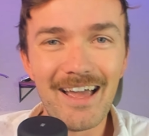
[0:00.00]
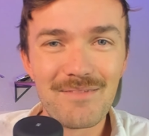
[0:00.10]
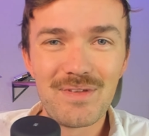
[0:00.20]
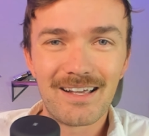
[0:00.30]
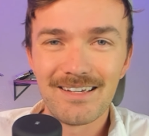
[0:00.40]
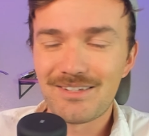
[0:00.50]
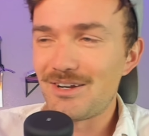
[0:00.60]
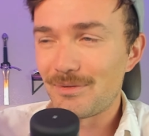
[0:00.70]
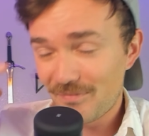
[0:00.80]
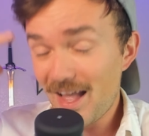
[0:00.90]
because,
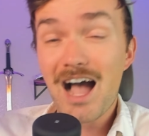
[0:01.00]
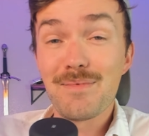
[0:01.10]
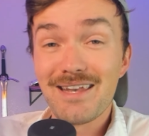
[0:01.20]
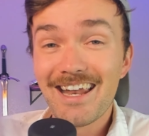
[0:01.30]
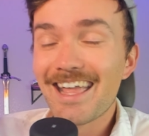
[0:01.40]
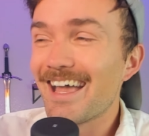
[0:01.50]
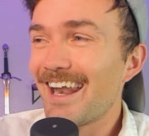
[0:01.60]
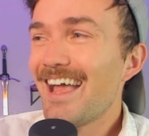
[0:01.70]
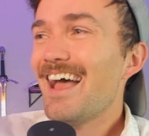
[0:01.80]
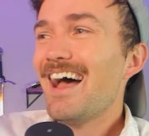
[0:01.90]
I'm an idiot.
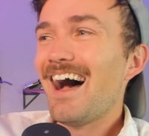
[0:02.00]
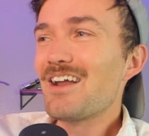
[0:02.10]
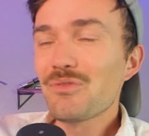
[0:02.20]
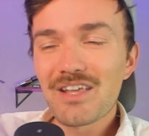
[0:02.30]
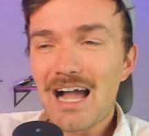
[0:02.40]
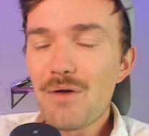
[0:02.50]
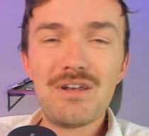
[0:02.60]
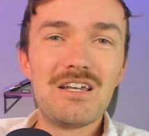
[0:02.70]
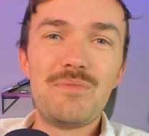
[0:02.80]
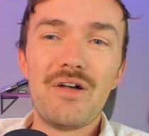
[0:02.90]
I don't think I would
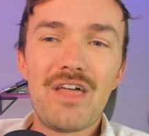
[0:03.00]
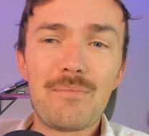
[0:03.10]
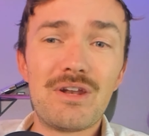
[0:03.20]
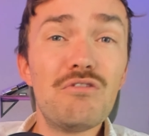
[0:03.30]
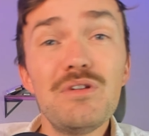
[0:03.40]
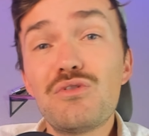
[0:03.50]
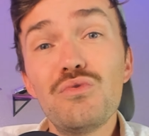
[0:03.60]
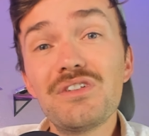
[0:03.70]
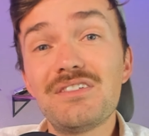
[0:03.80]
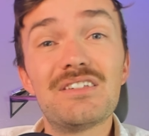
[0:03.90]
need to be on that, but it would be
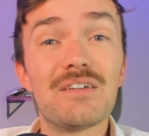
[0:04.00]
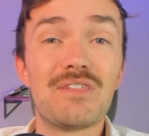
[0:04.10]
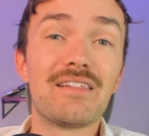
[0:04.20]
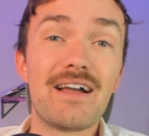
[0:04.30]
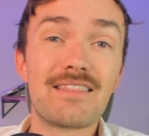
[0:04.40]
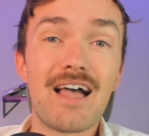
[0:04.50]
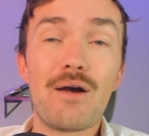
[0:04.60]
cool to see something like that